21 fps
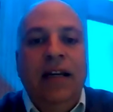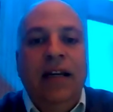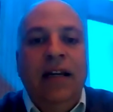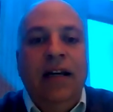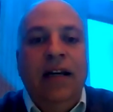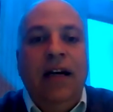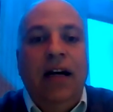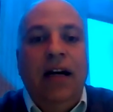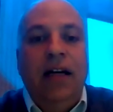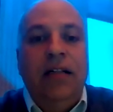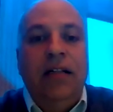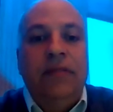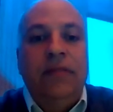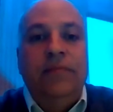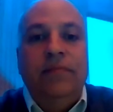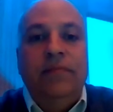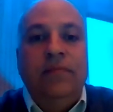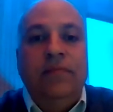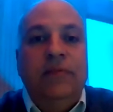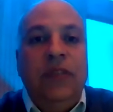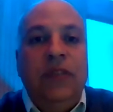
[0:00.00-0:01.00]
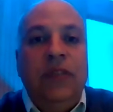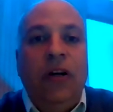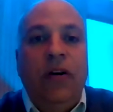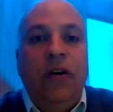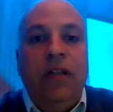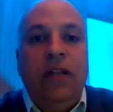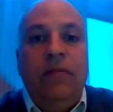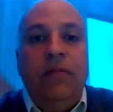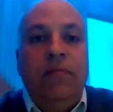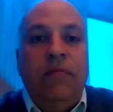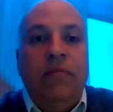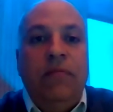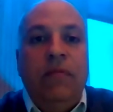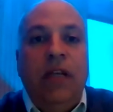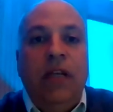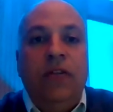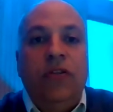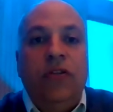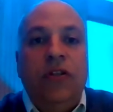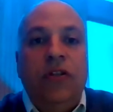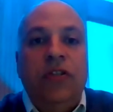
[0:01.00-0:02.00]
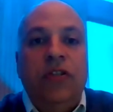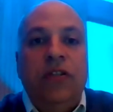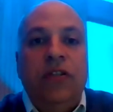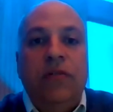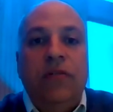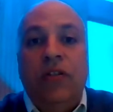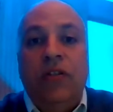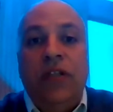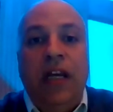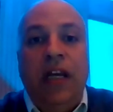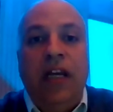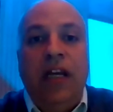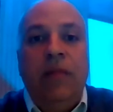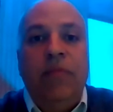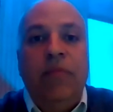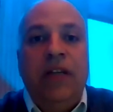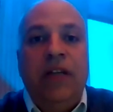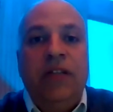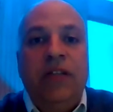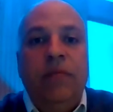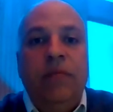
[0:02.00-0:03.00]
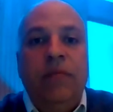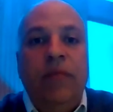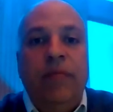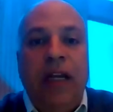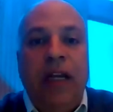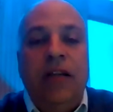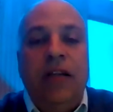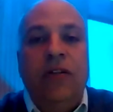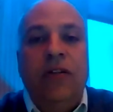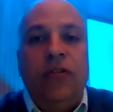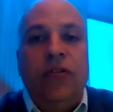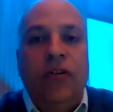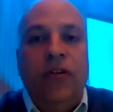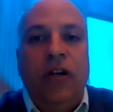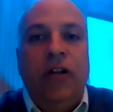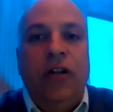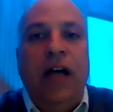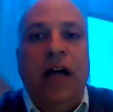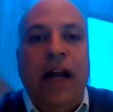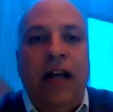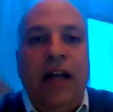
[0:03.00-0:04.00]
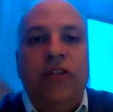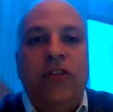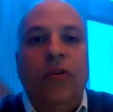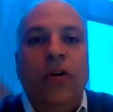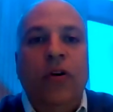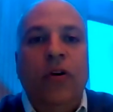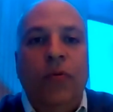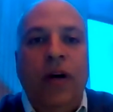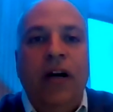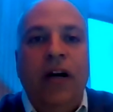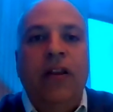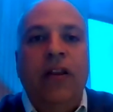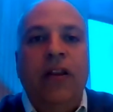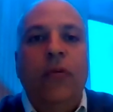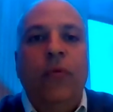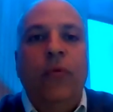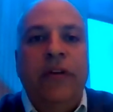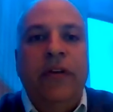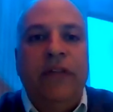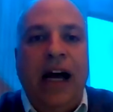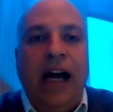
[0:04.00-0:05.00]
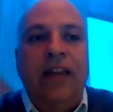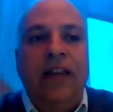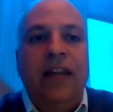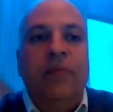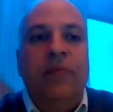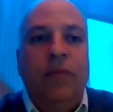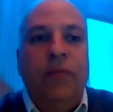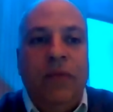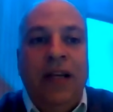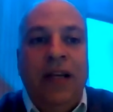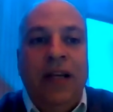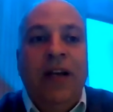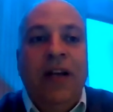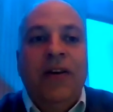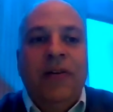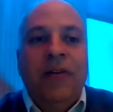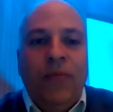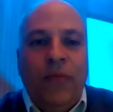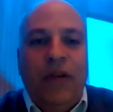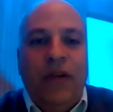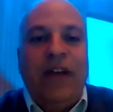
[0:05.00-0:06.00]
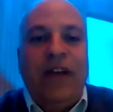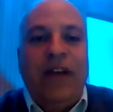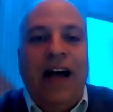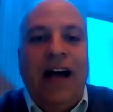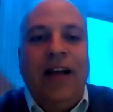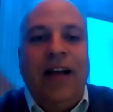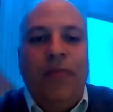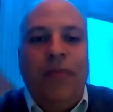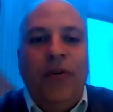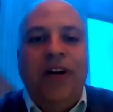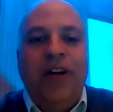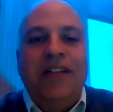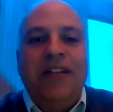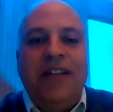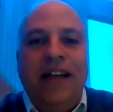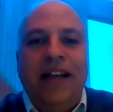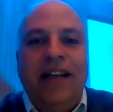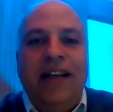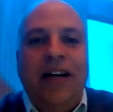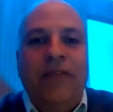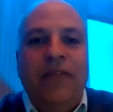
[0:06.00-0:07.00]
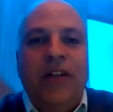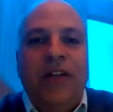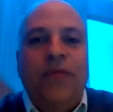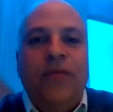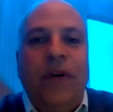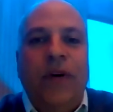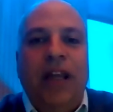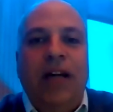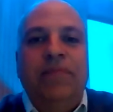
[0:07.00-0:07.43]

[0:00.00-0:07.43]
and it's just staying busy, but making sure the clients are aware that we've got them. We're going to take care of this for them.